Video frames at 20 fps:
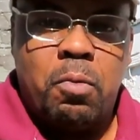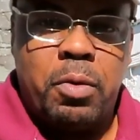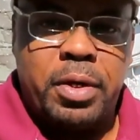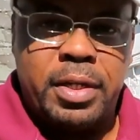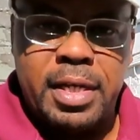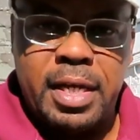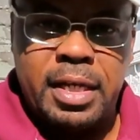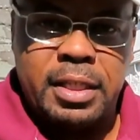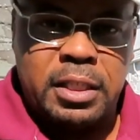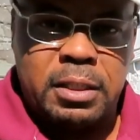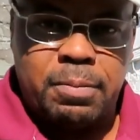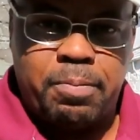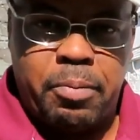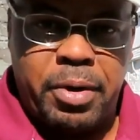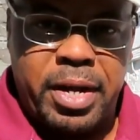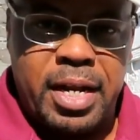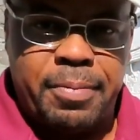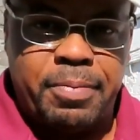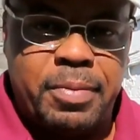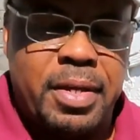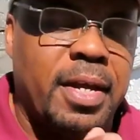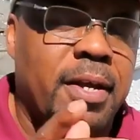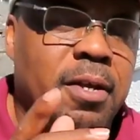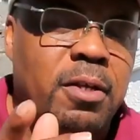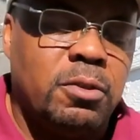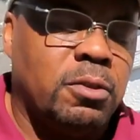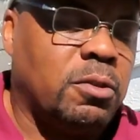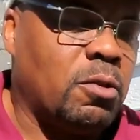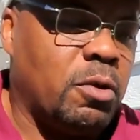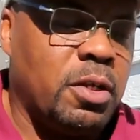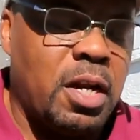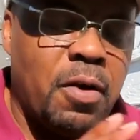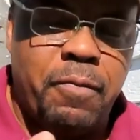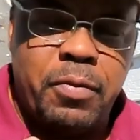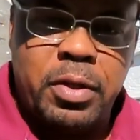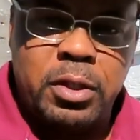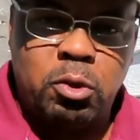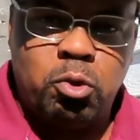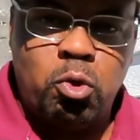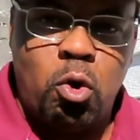we did spray it up there. So
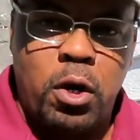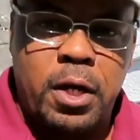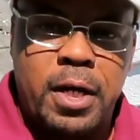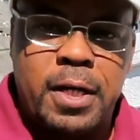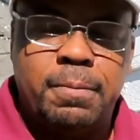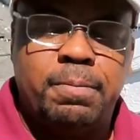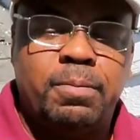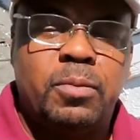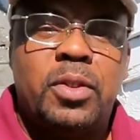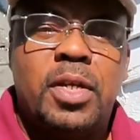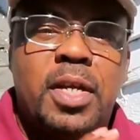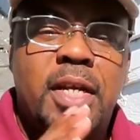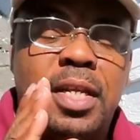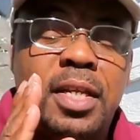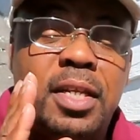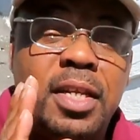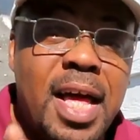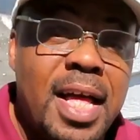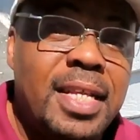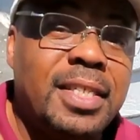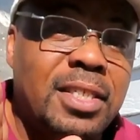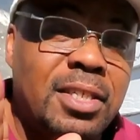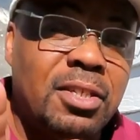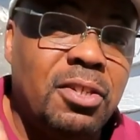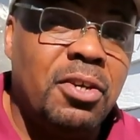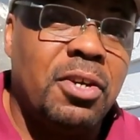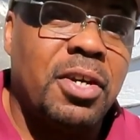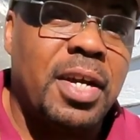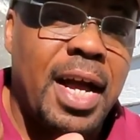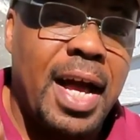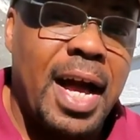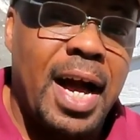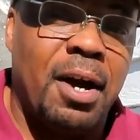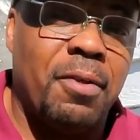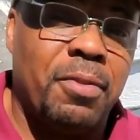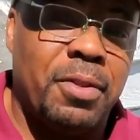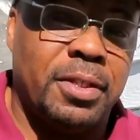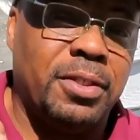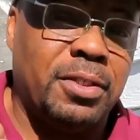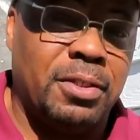enough of this talking. Let's look
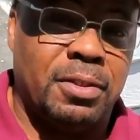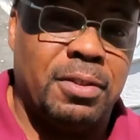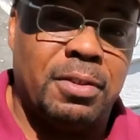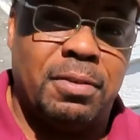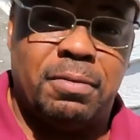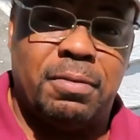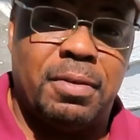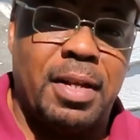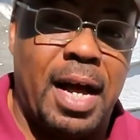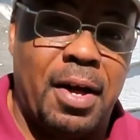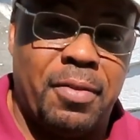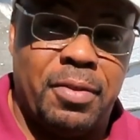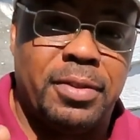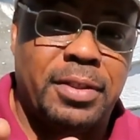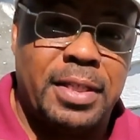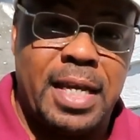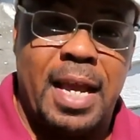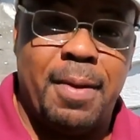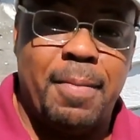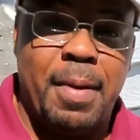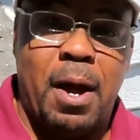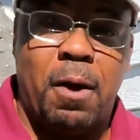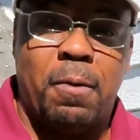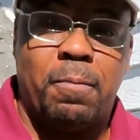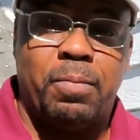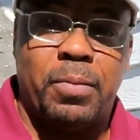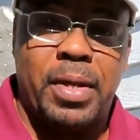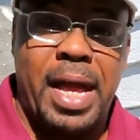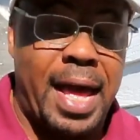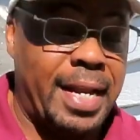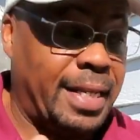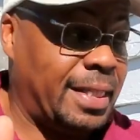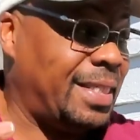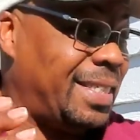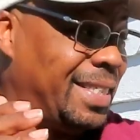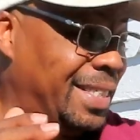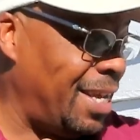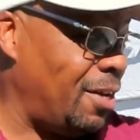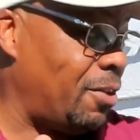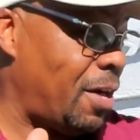how this came out. And
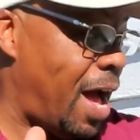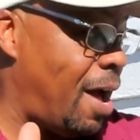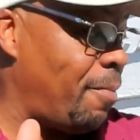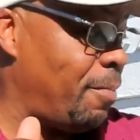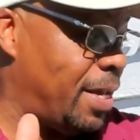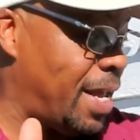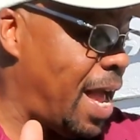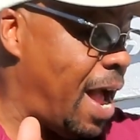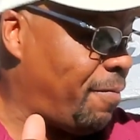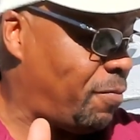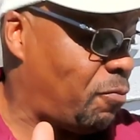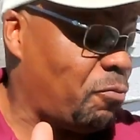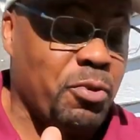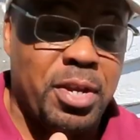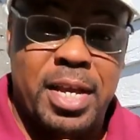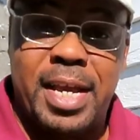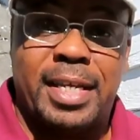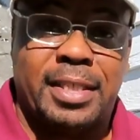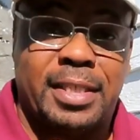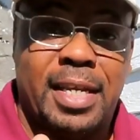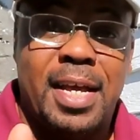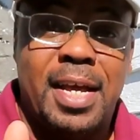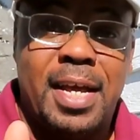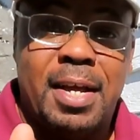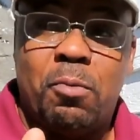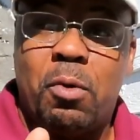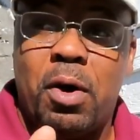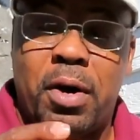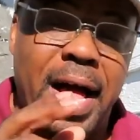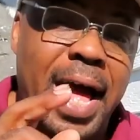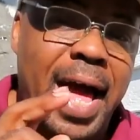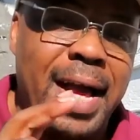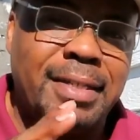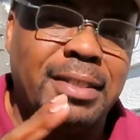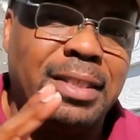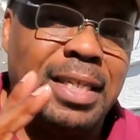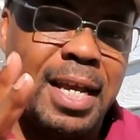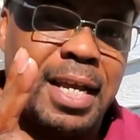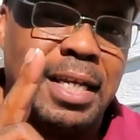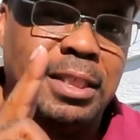it's still, I mean, after 3 years. Well, I
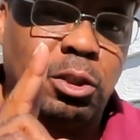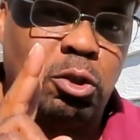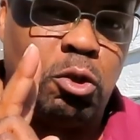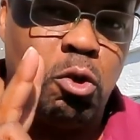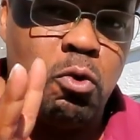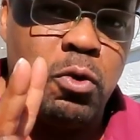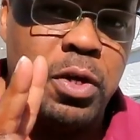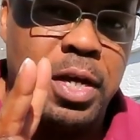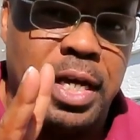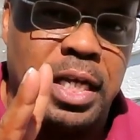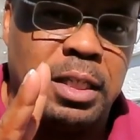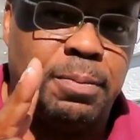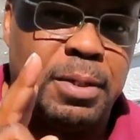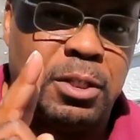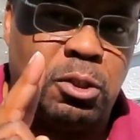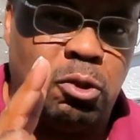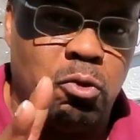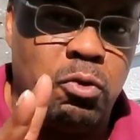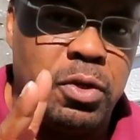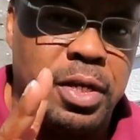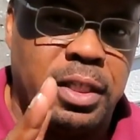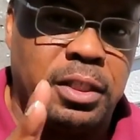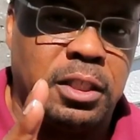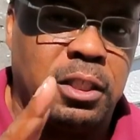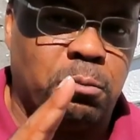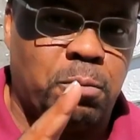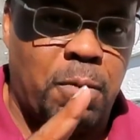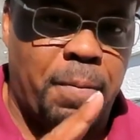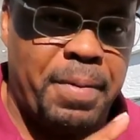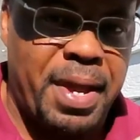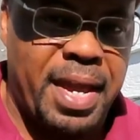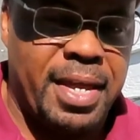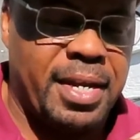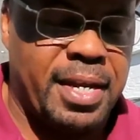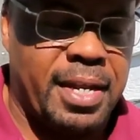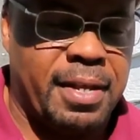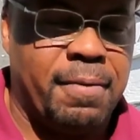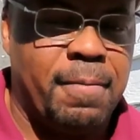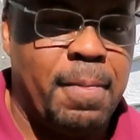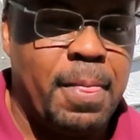can say it's 2 years. It's been 2 years since we
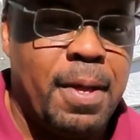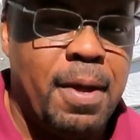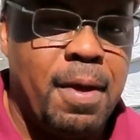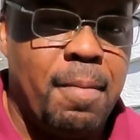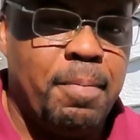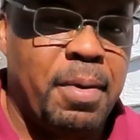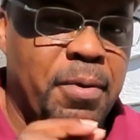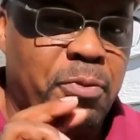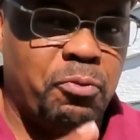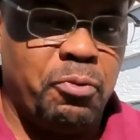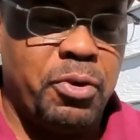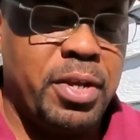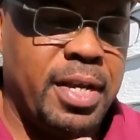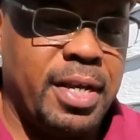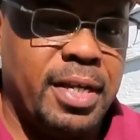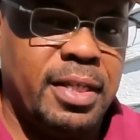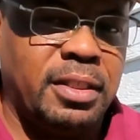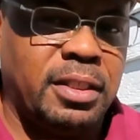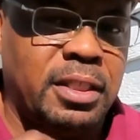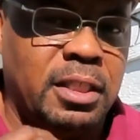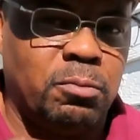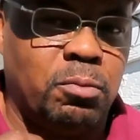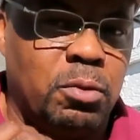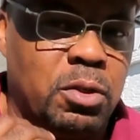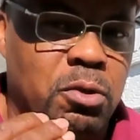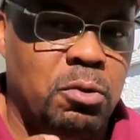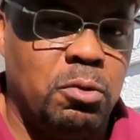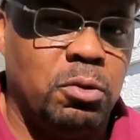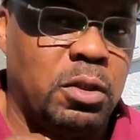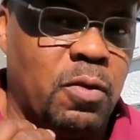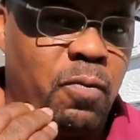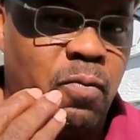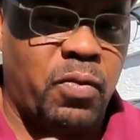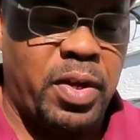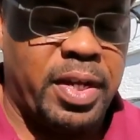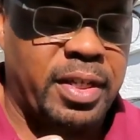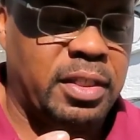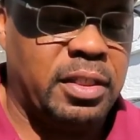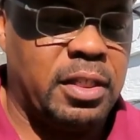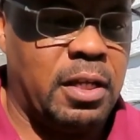painted it, but 3 years since we used the
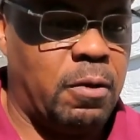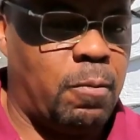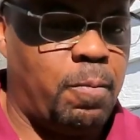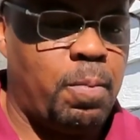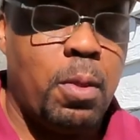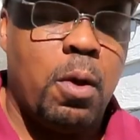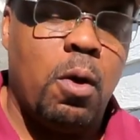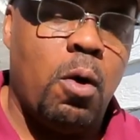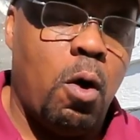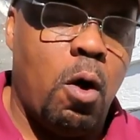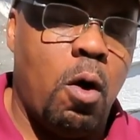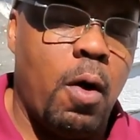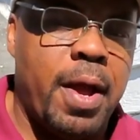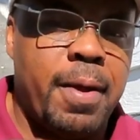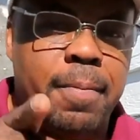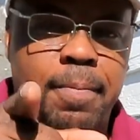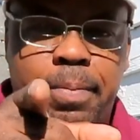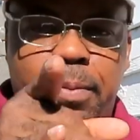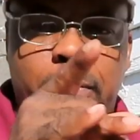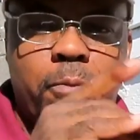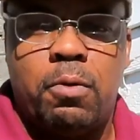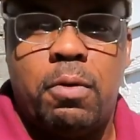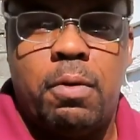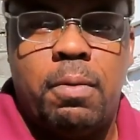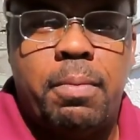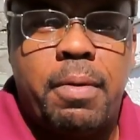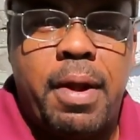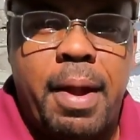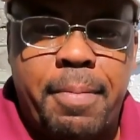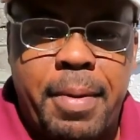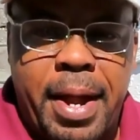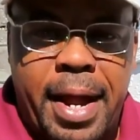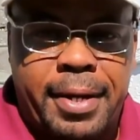Flex Seal. All right, be right